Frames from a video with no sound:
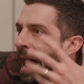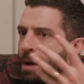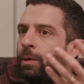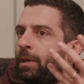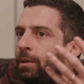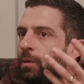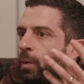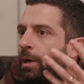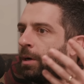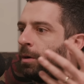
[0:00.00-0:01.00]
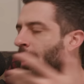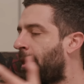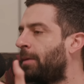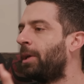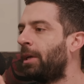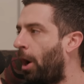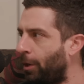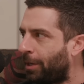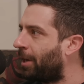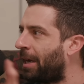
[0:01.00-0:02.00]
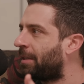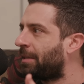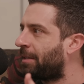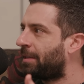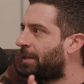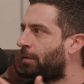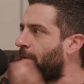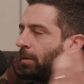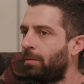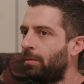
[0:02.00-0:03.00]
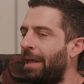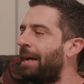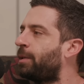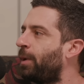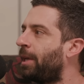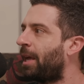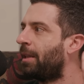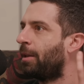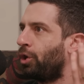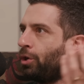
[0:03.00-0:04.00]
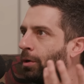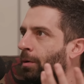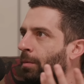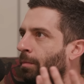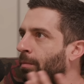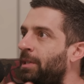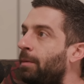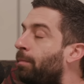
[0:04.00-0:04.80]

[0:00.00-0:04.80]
I was on Twitter randomly, unconnected to this interview last week, and your missing